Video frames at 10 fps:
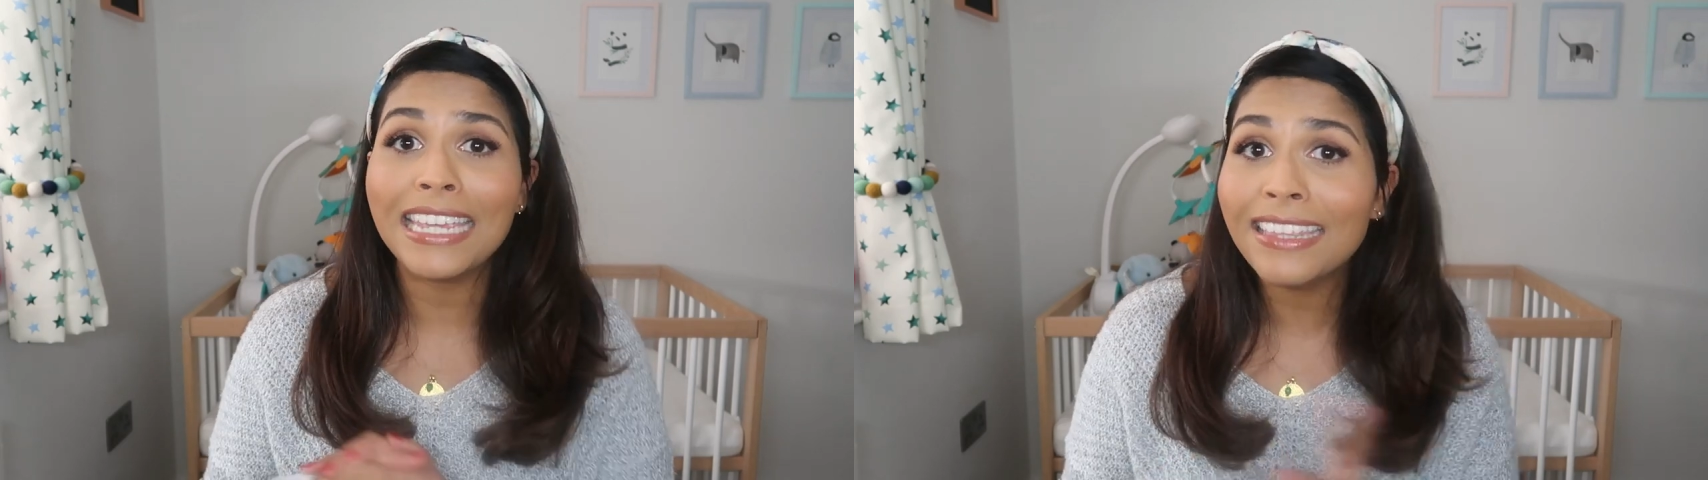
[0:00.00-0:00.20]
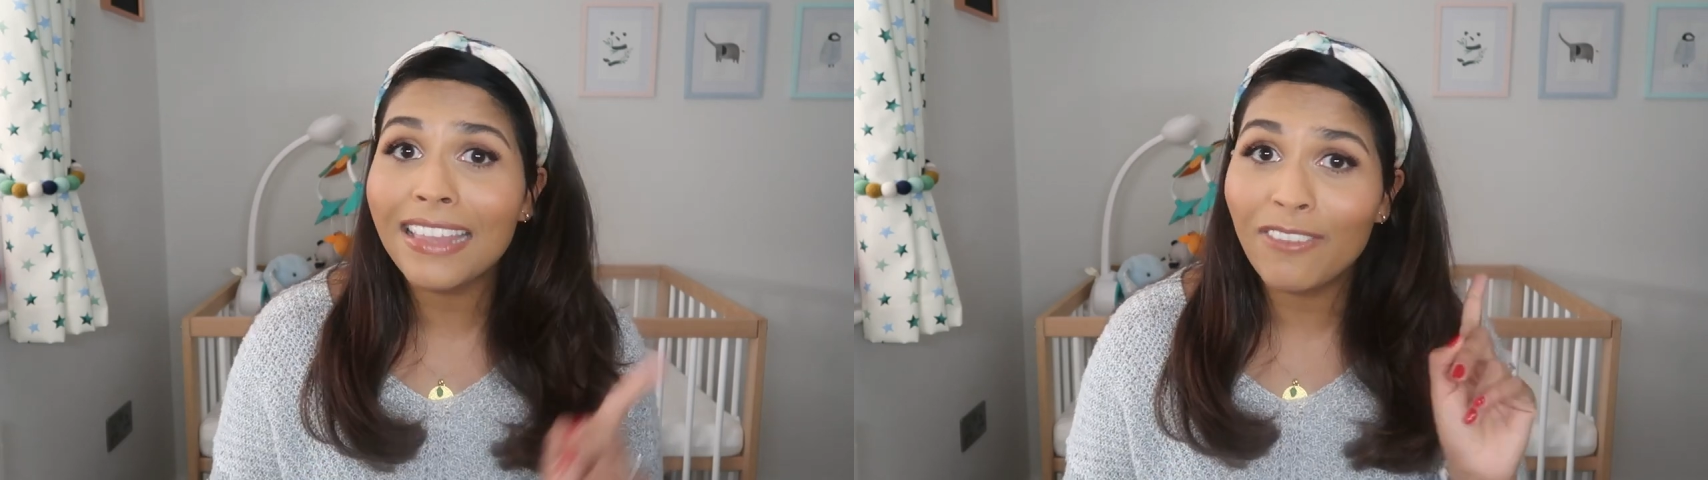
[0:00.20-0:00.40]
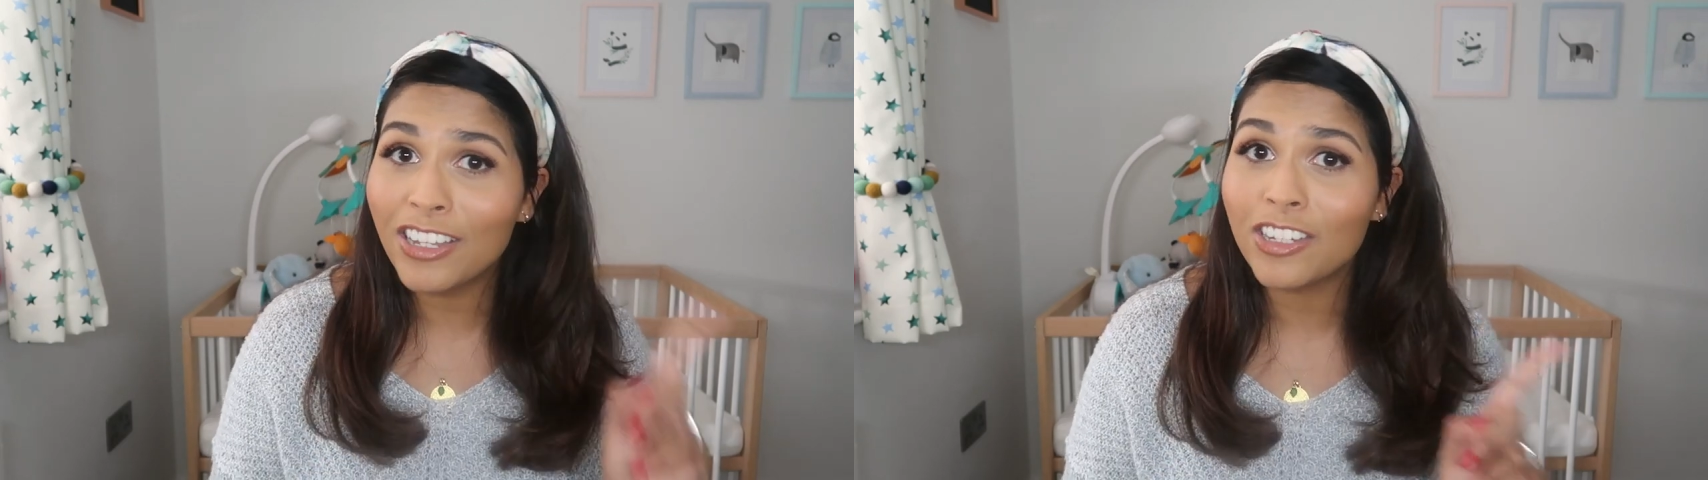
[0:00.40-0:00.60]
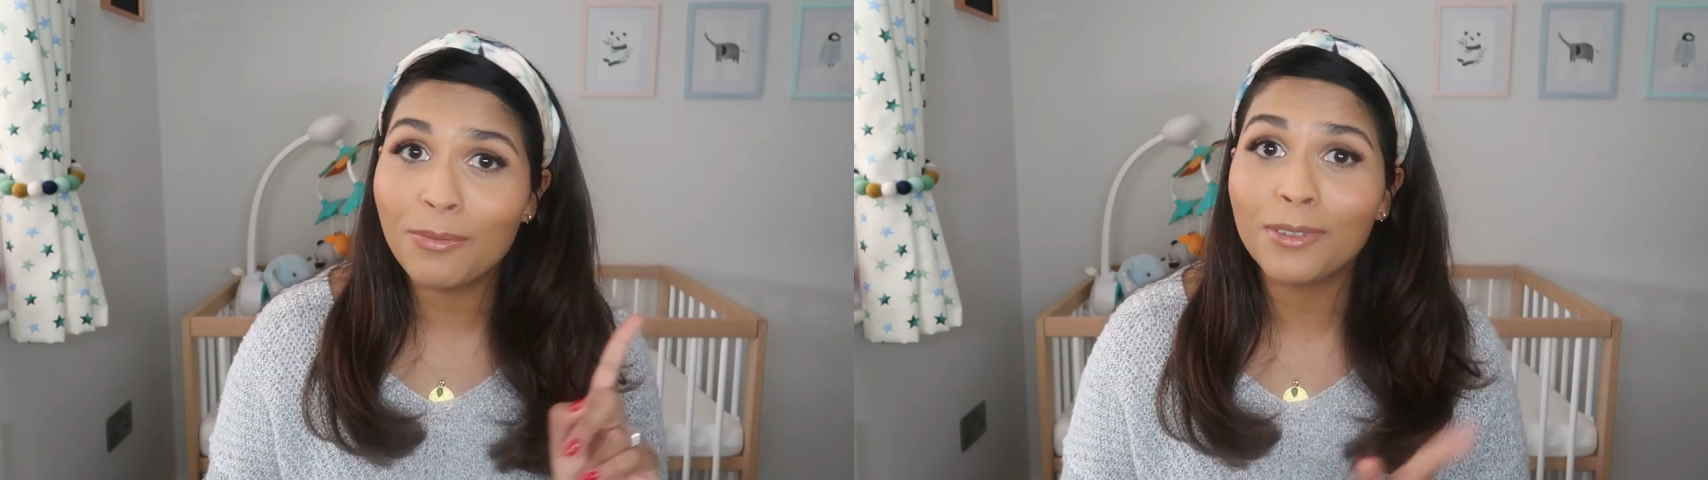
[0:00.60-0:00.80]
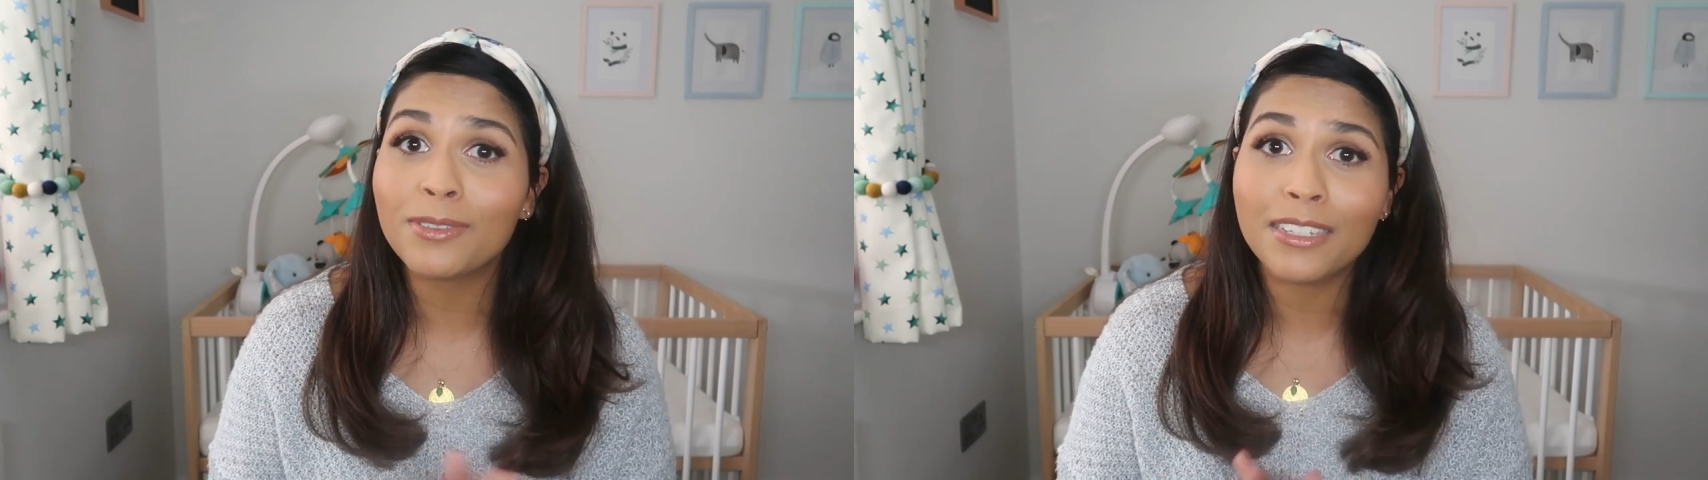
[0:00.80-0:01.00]
to eat their
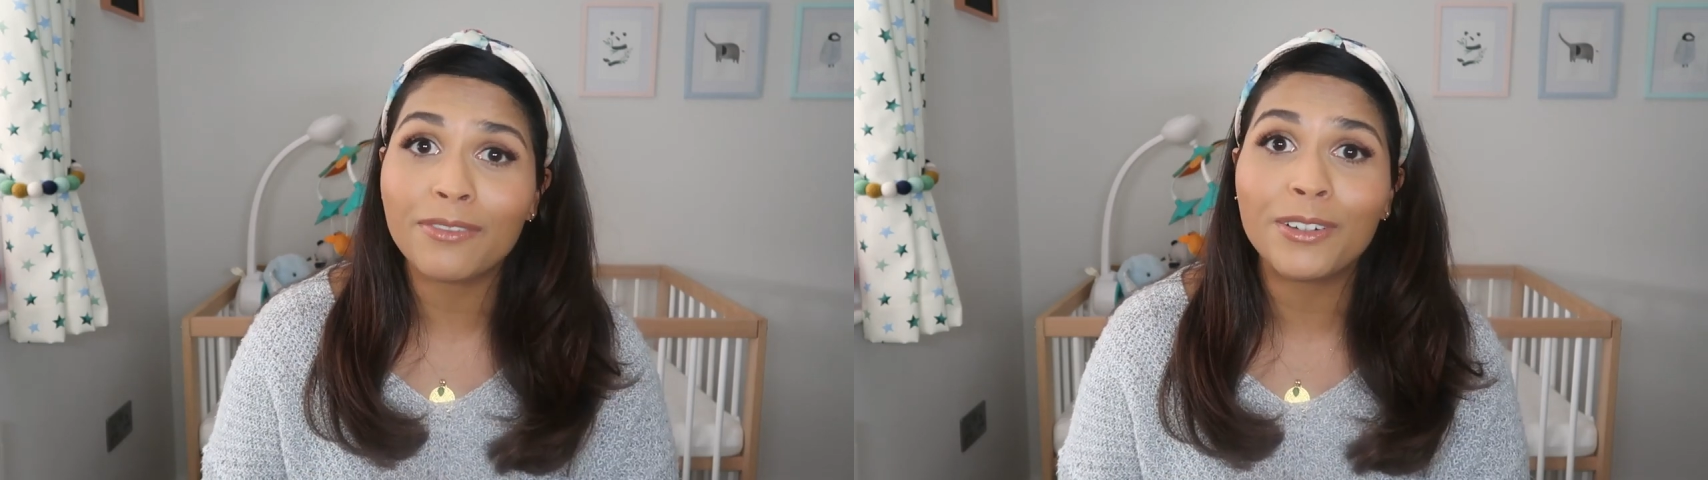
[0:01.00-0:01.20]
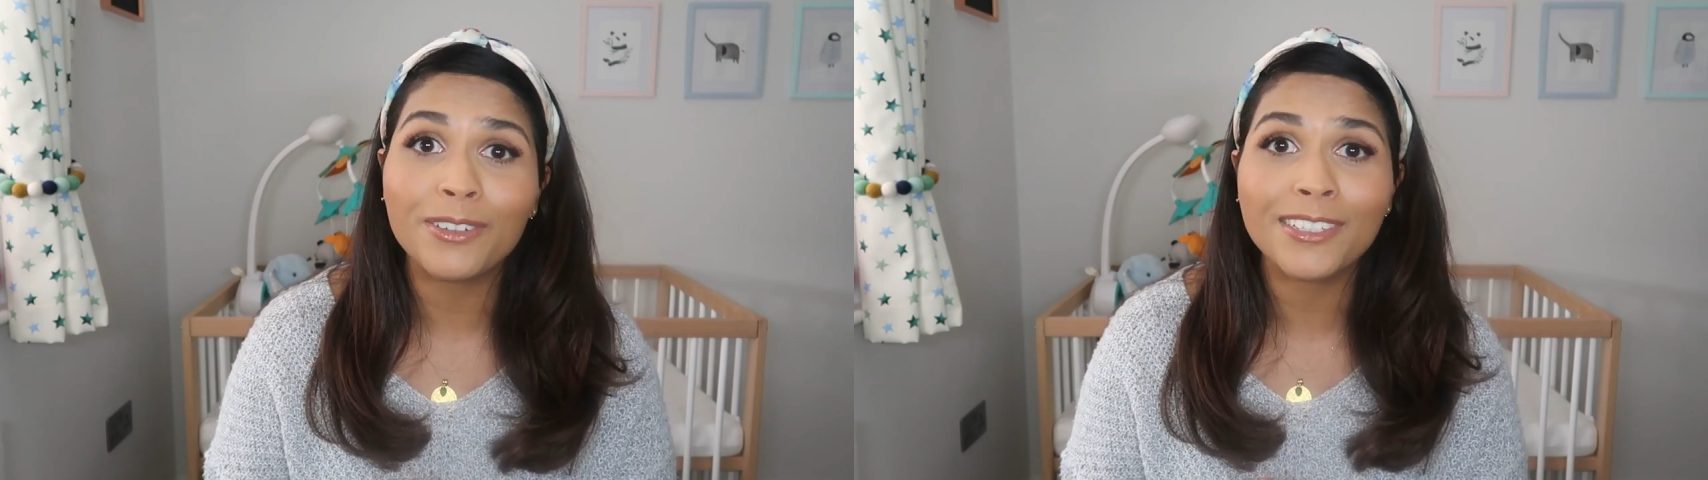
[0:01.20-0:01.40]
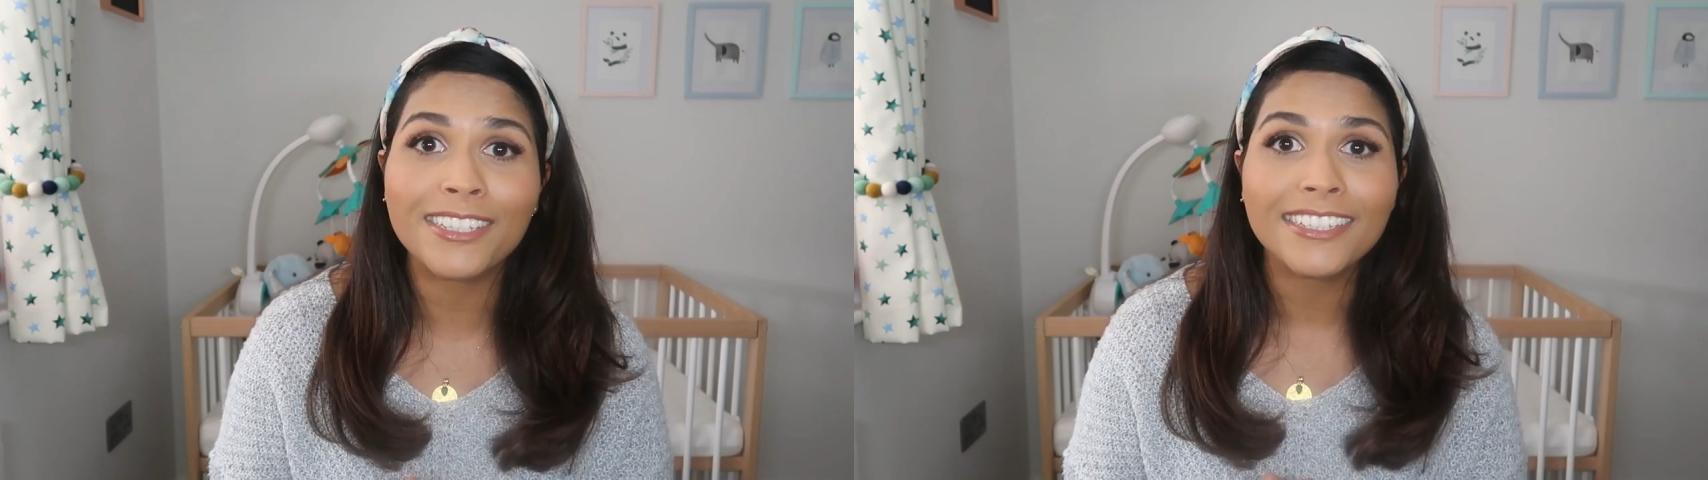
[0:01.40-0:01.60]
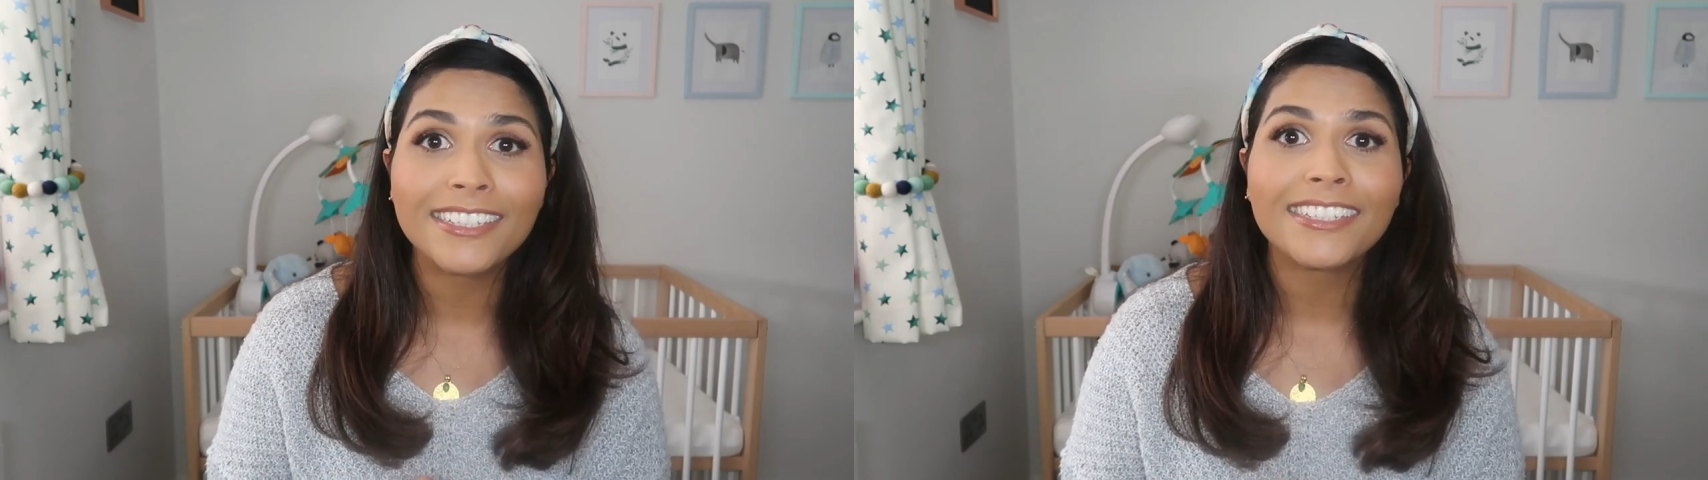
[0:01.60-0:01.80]
vegetables, of course.